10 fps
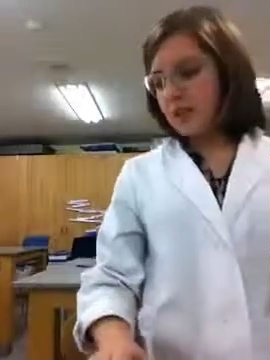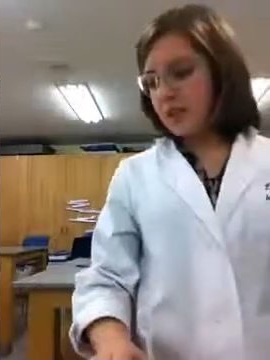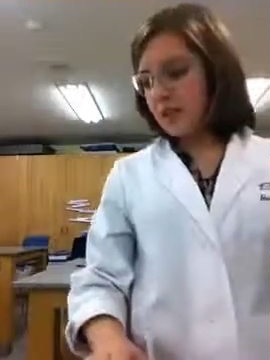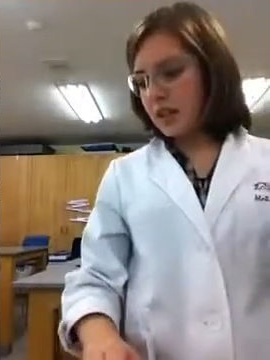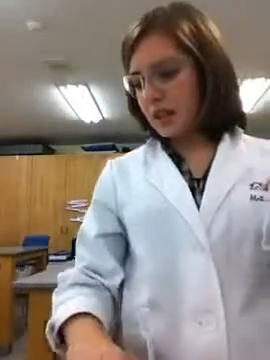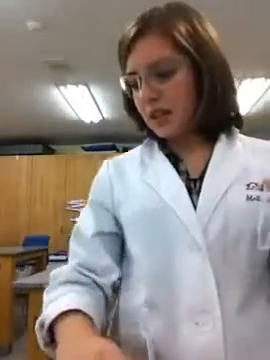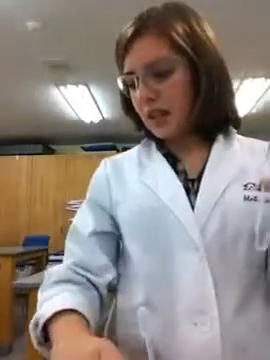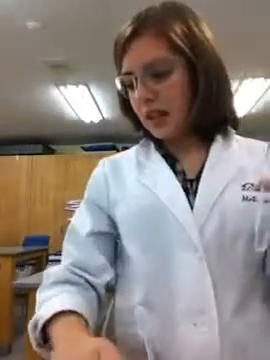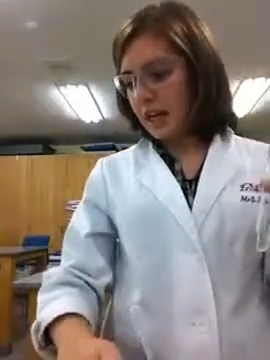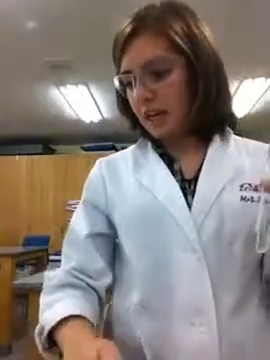it says
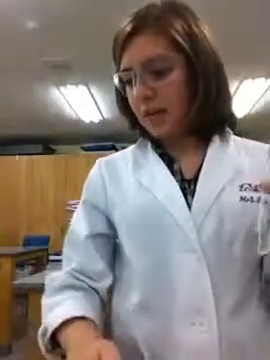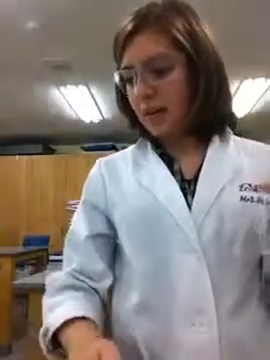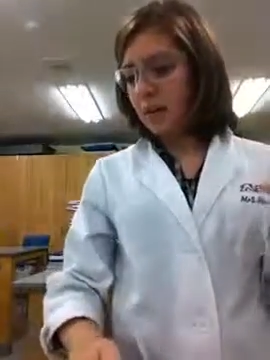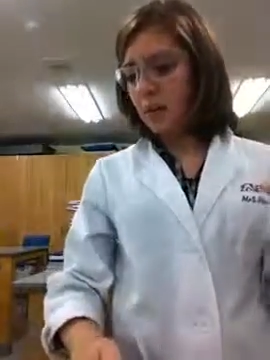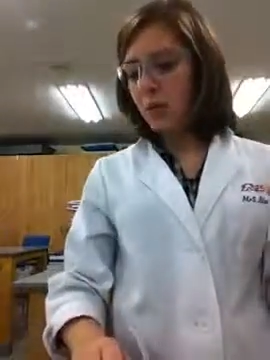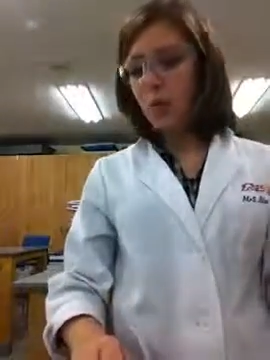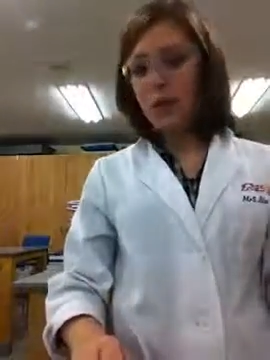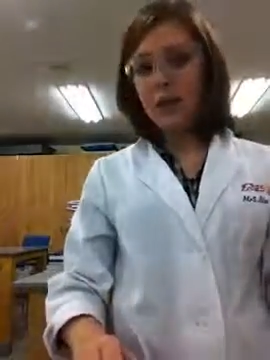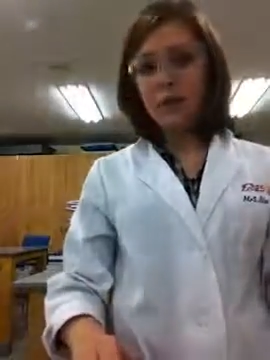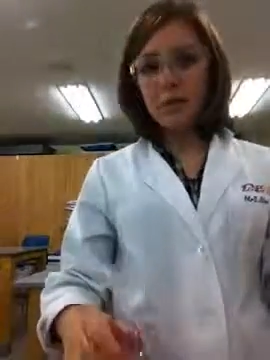to add about
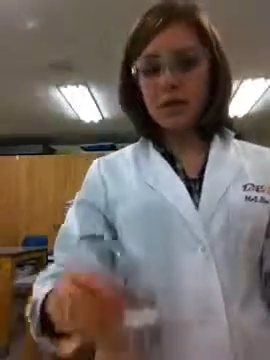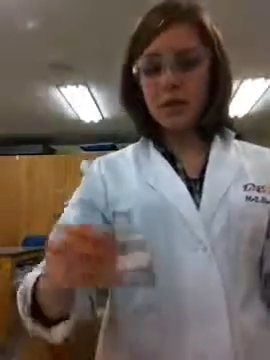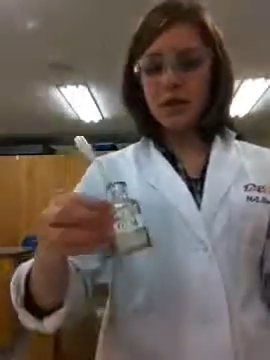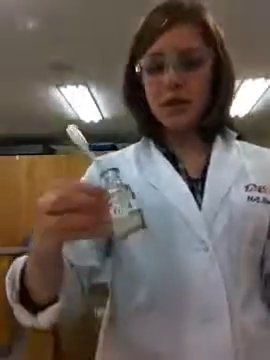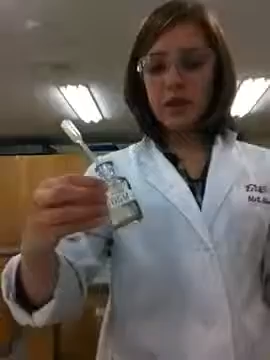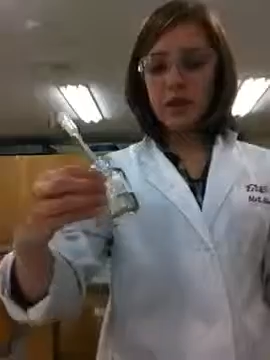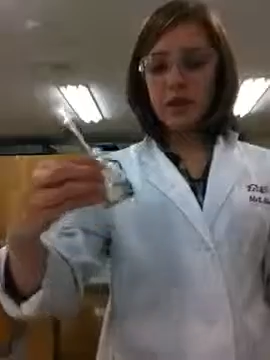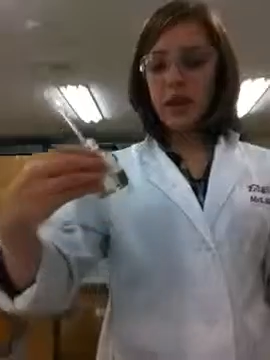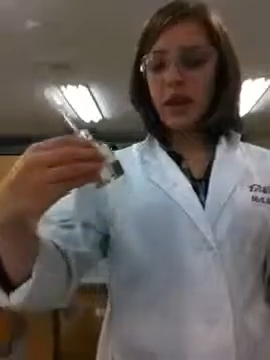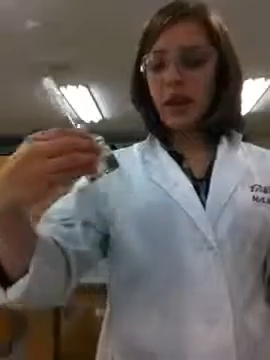1 milliliter